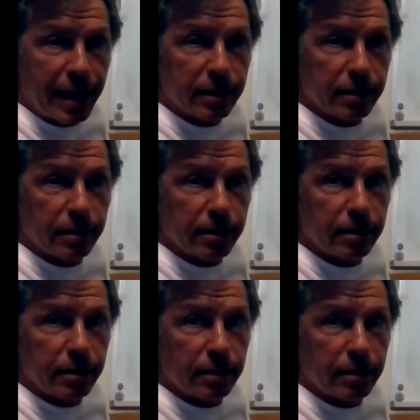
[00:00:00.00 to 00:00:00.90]
plant
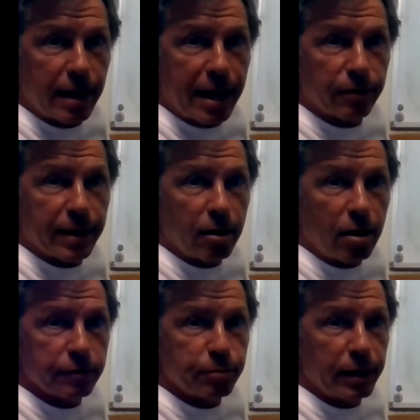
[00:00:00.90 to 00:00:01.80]
out of that
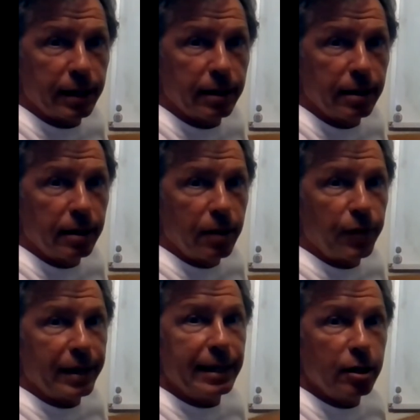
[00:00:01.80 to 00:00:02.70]
offspring,
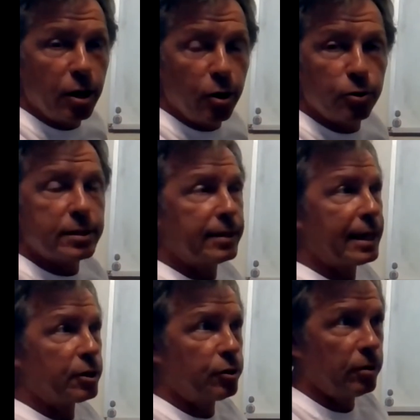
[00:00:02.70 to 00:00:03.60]
then he knows that
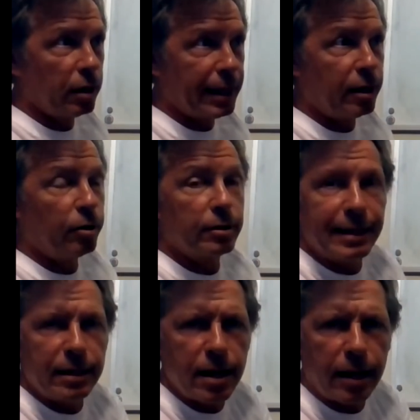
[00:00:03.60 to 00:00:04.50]
that
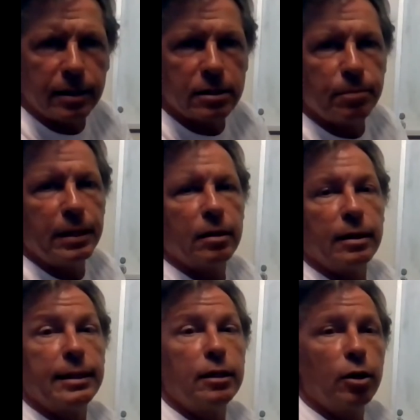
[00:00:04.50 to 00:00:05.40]
allele did not disappear.
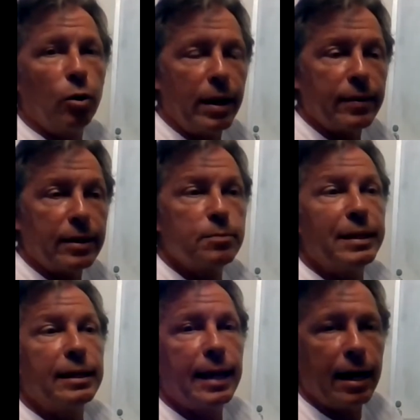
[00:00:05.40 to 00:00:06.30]
It didn't go away, that it's
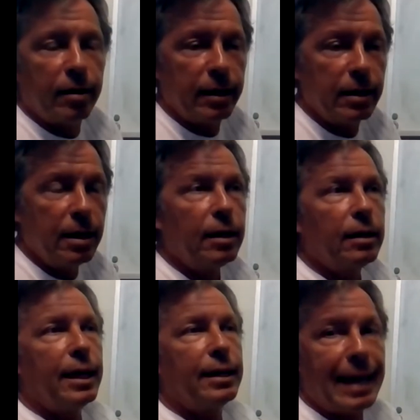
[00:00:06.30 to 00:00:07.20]
being carried
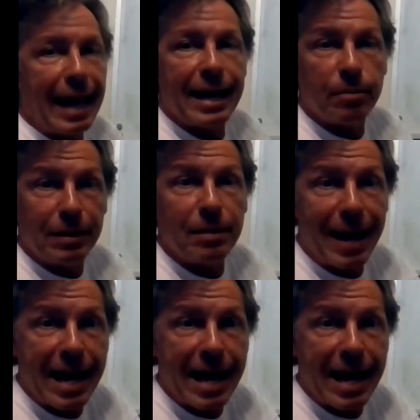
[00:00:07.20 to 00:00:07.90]
and can be